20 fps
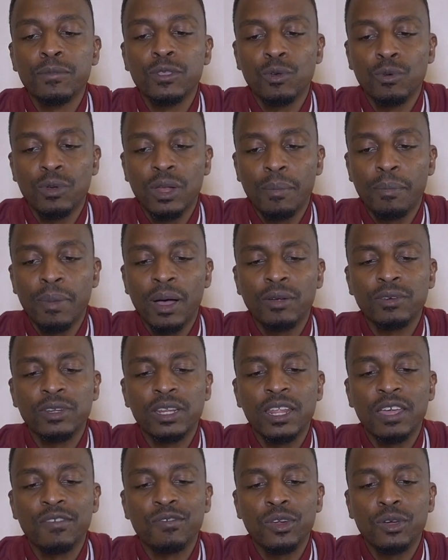you will abound
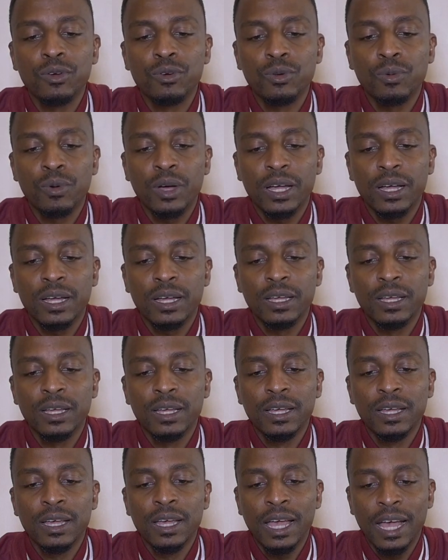in every good work,
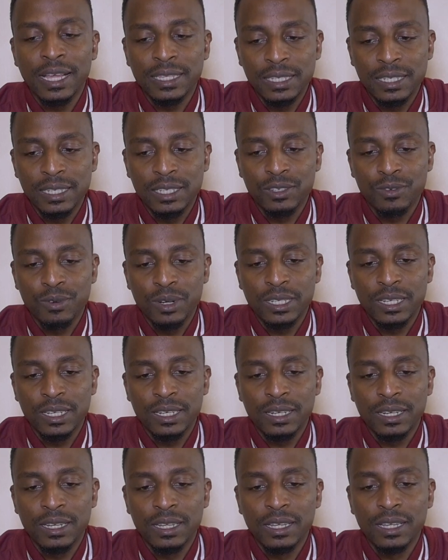as it is
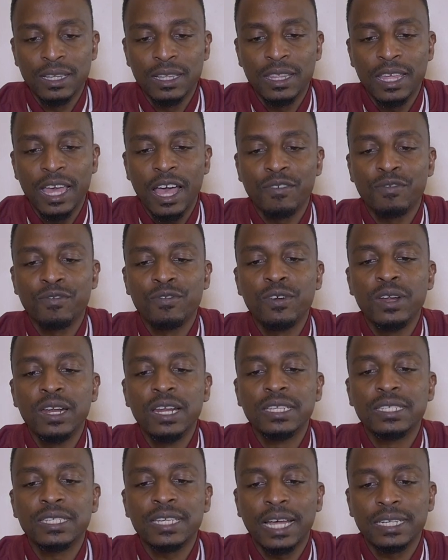written. They have
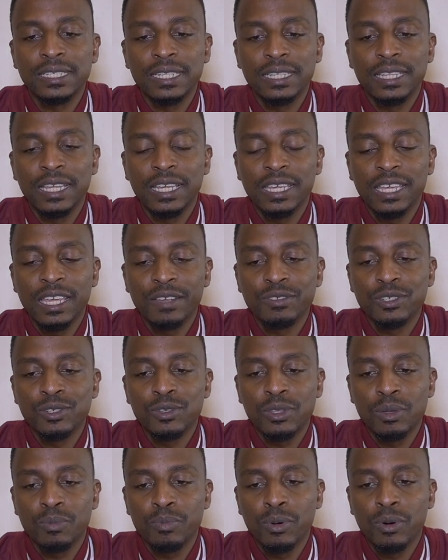freely scattered their gifts
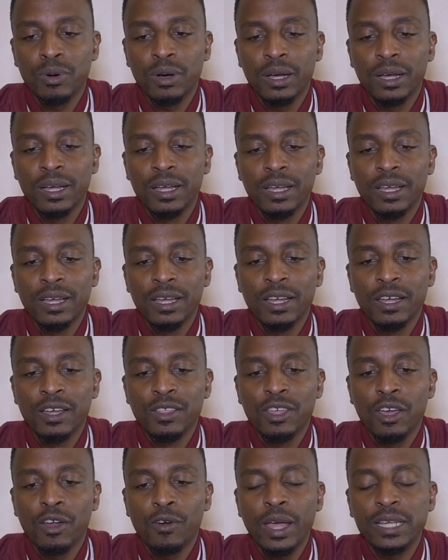to the poor,
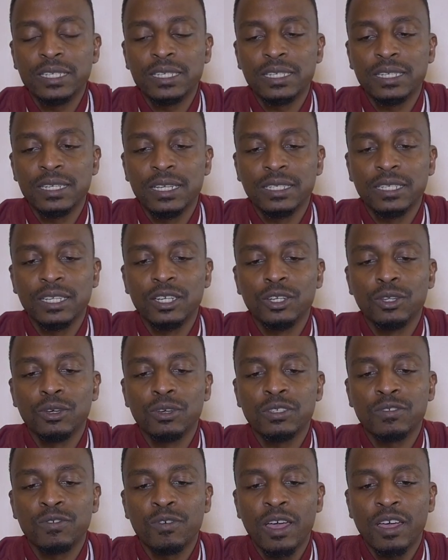their righteousness
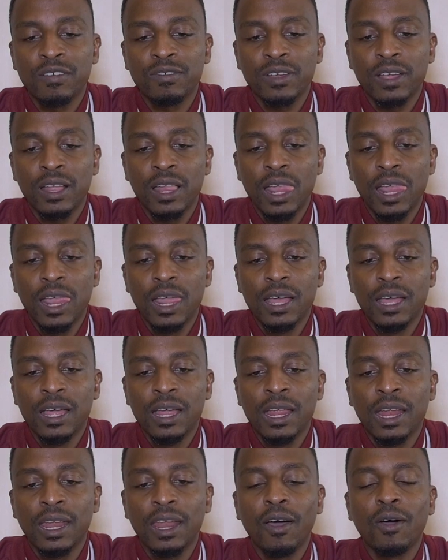endures forever.
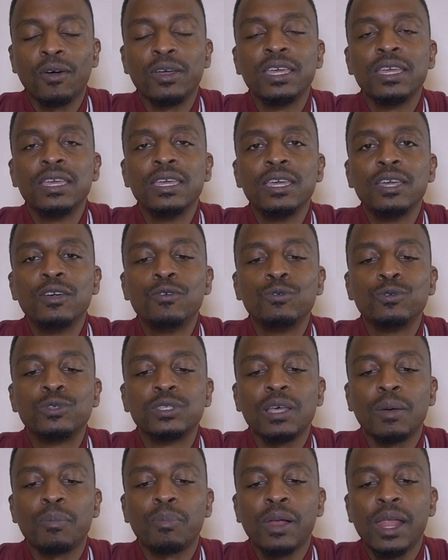Now, he who
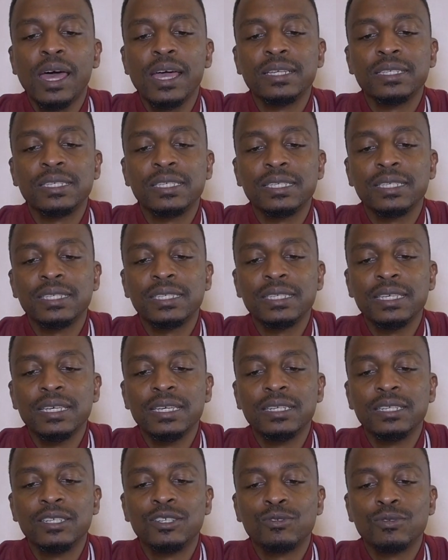supplies
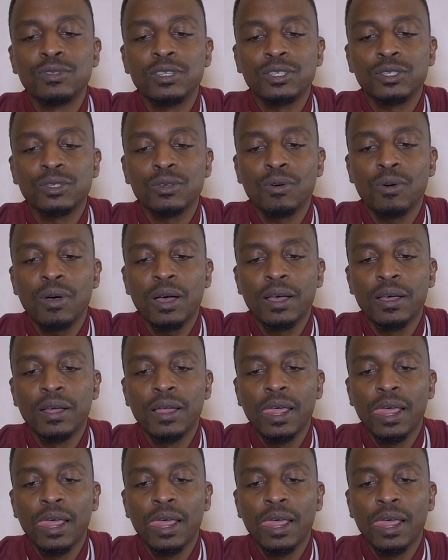seed to the sower